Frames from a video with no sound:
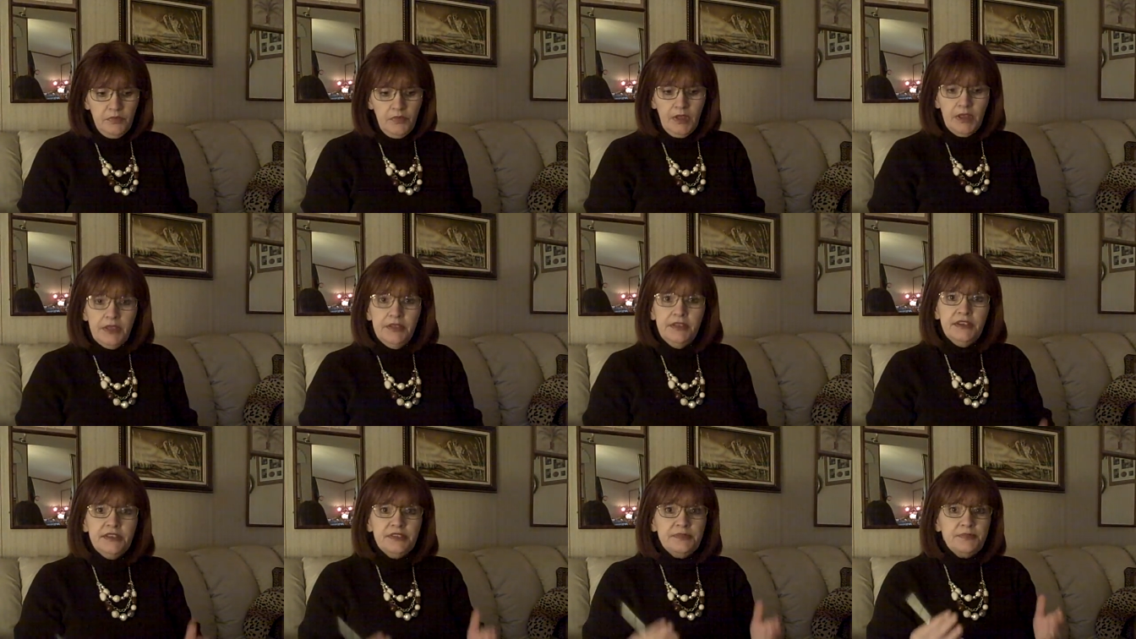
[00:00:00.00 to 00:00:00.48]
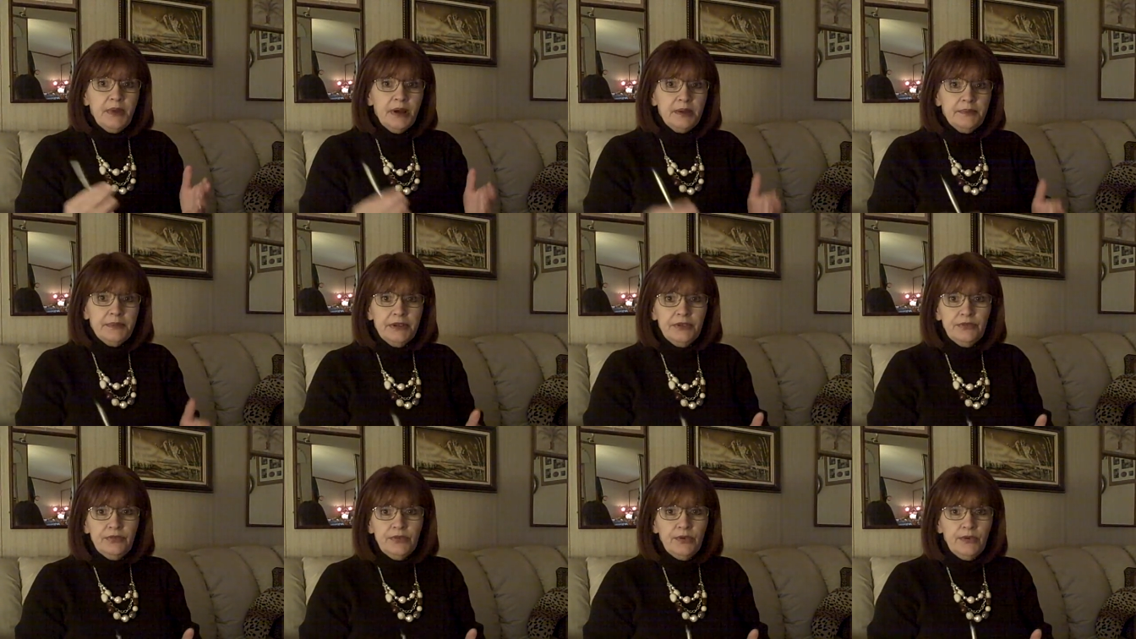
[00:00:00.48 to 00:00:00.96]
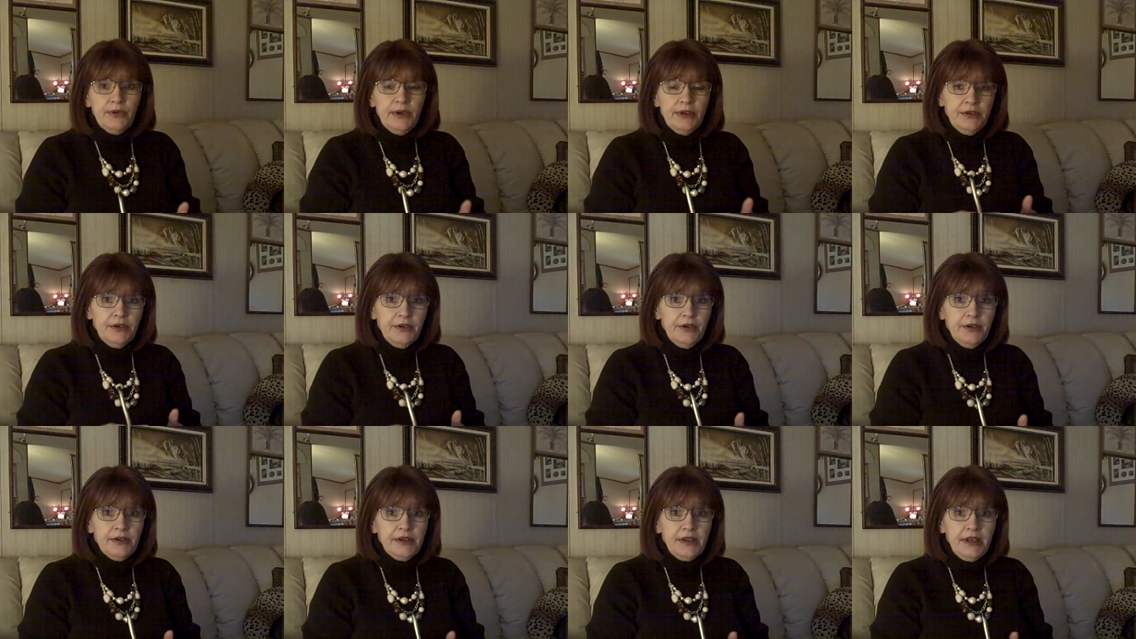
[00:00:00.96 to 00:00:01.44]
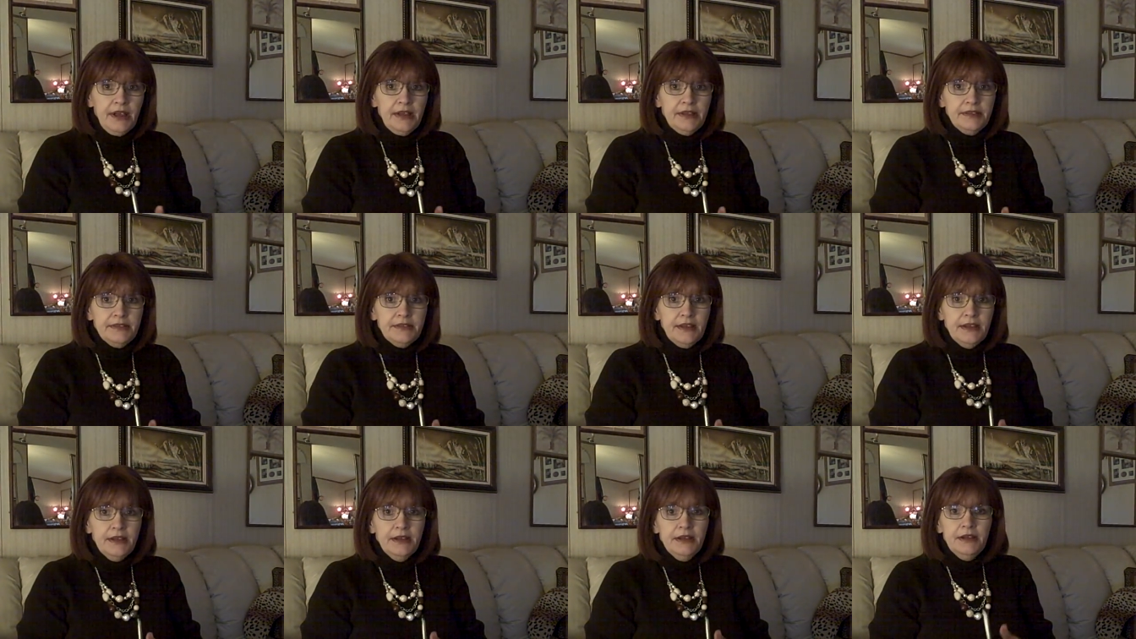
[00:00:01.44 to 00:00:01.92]
and this might be true in her
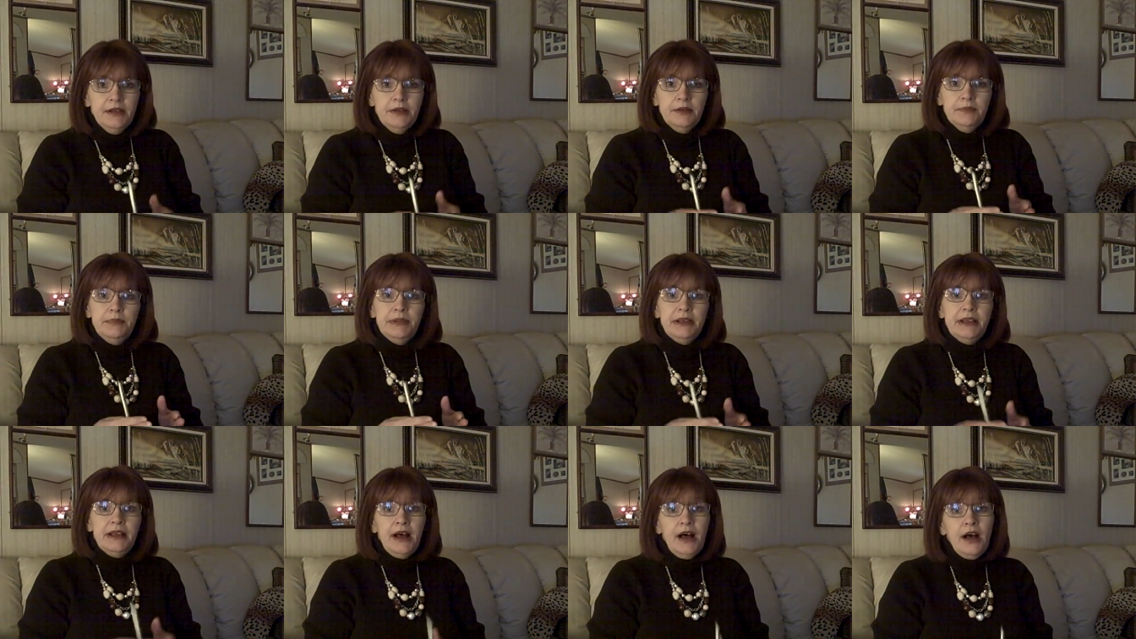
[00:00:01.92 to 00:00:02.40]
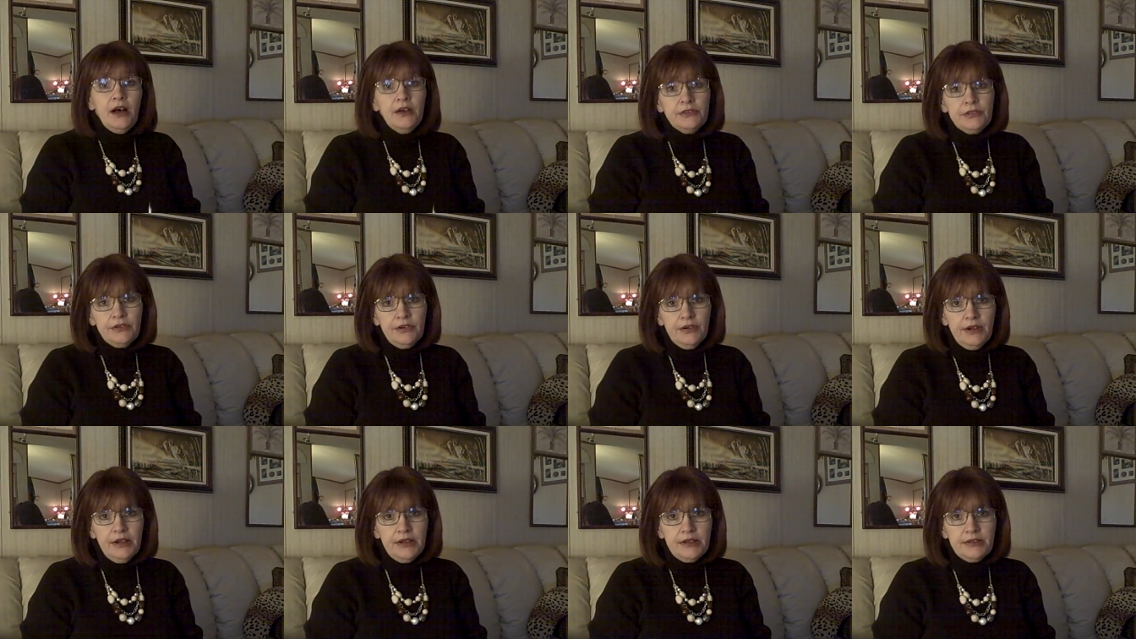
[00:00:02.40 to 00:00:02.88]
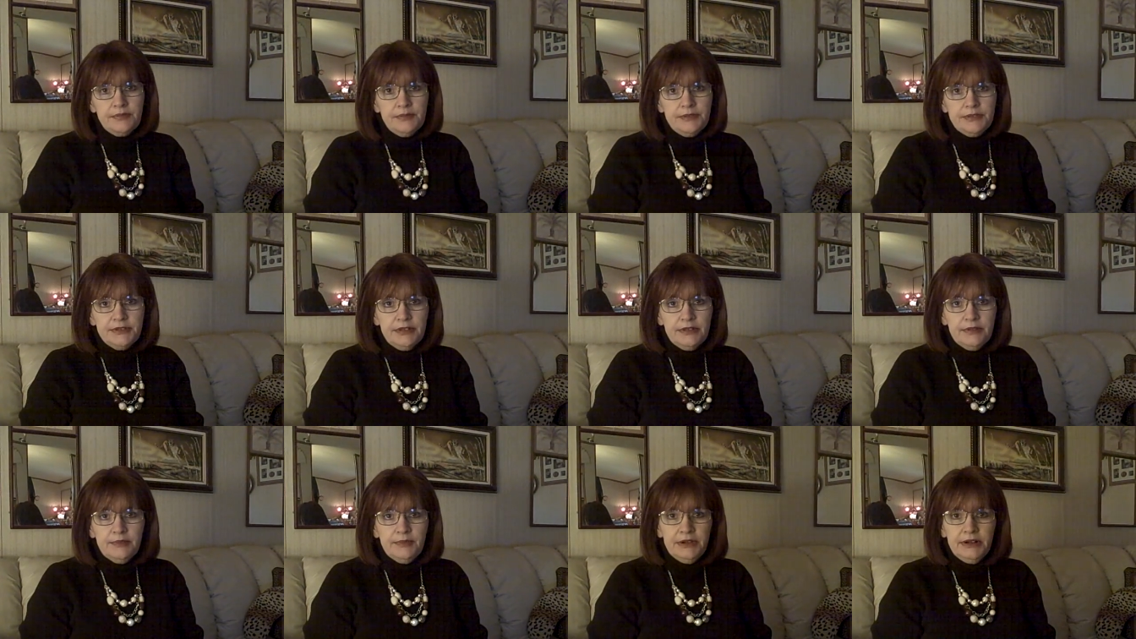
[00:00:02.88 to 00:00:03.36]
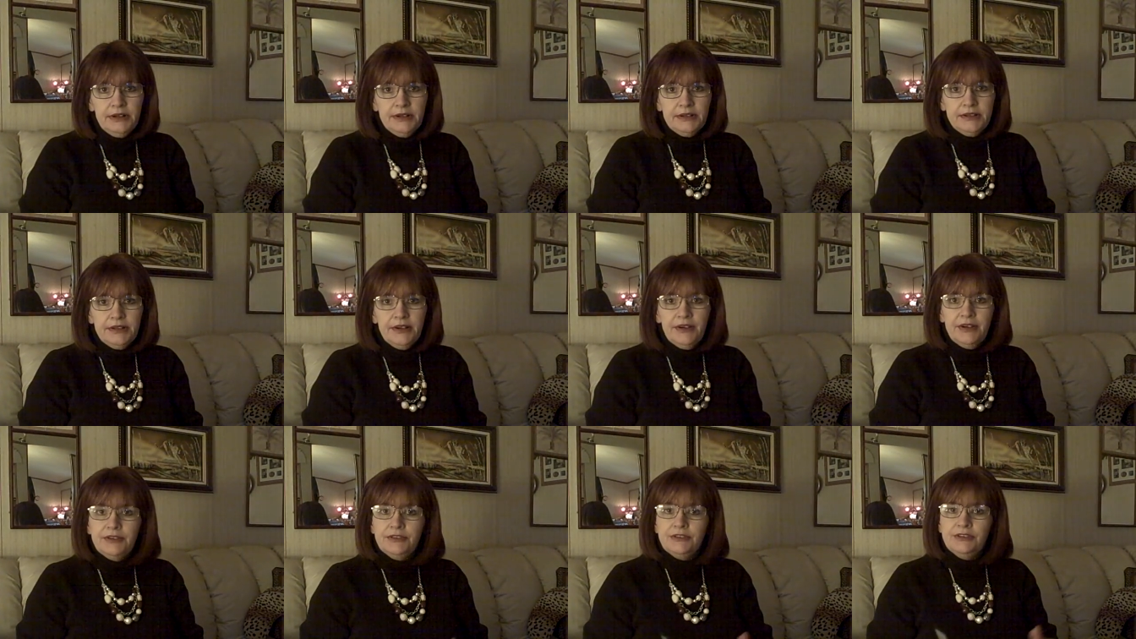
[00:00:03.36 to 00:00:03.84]
case because her husband's in the
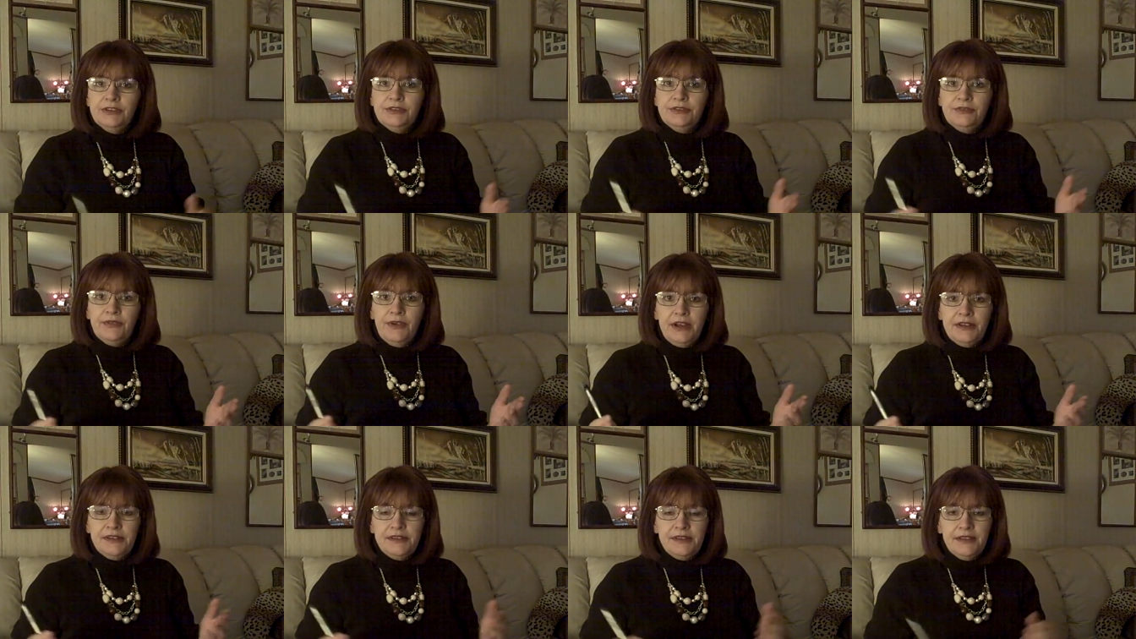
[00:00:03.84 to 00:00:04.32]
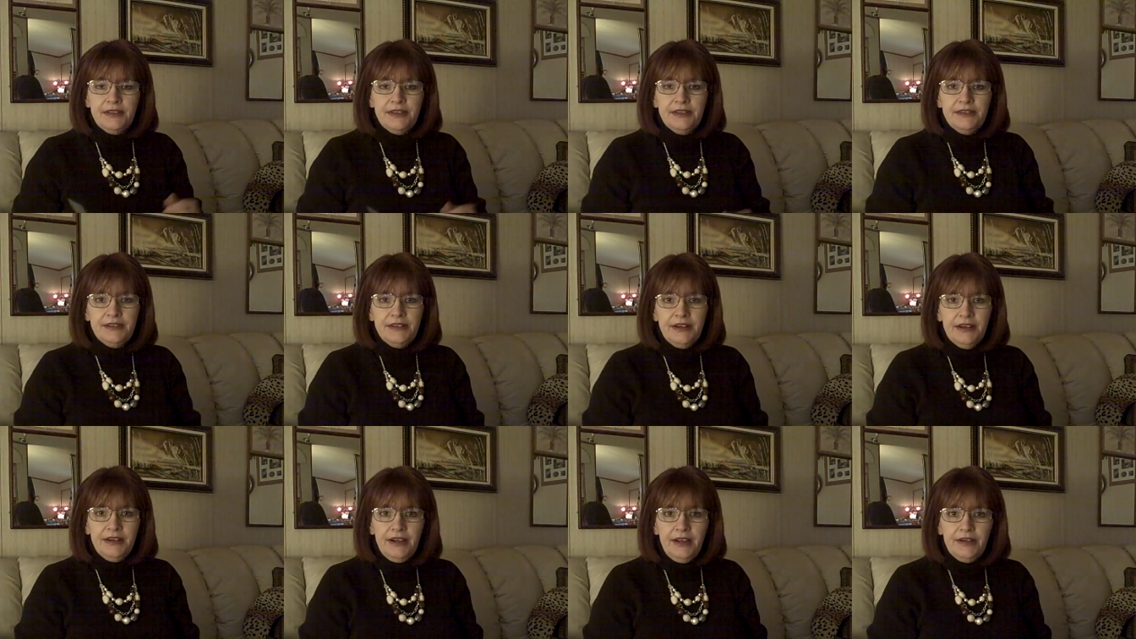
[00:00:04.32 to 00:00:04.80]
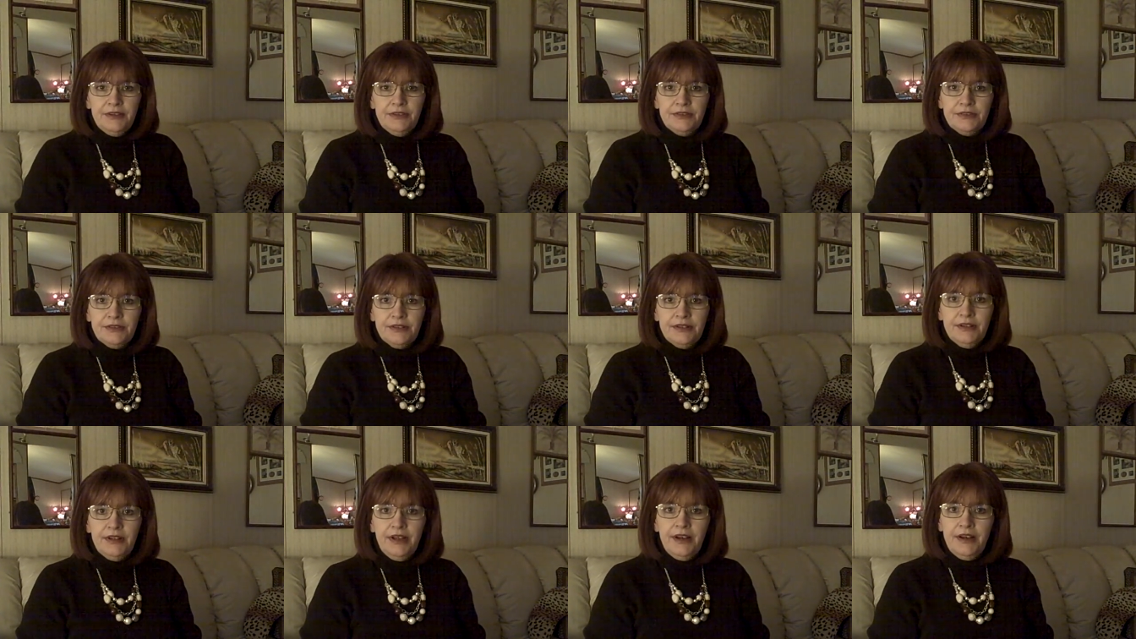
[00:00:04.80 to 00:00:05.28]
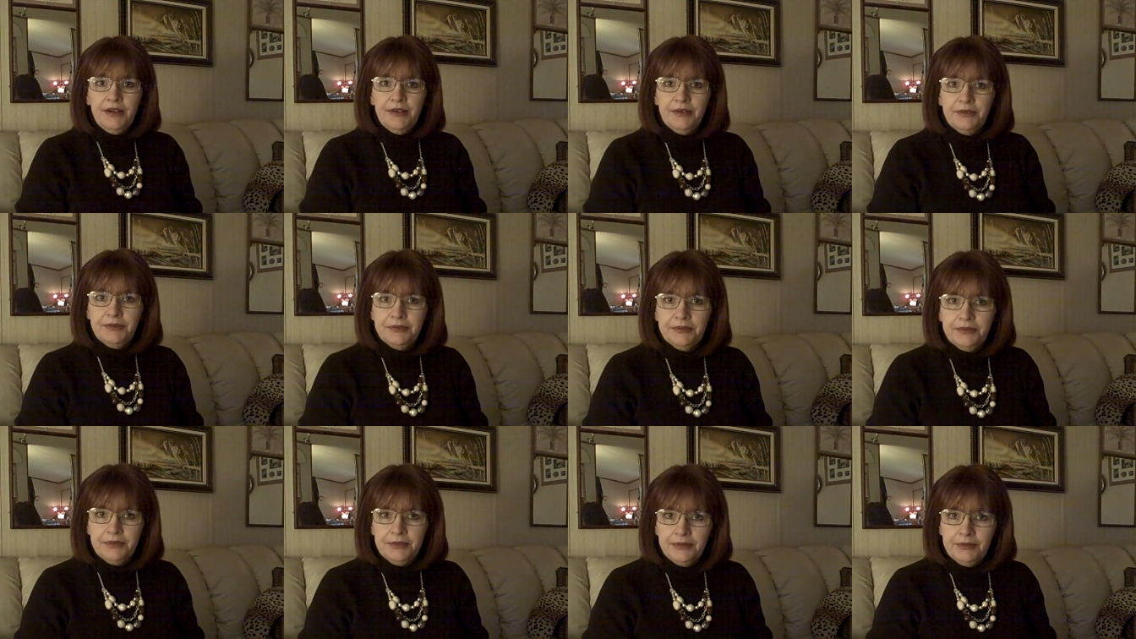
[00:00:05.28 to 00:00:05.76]
military and she's raising these teenagers alone.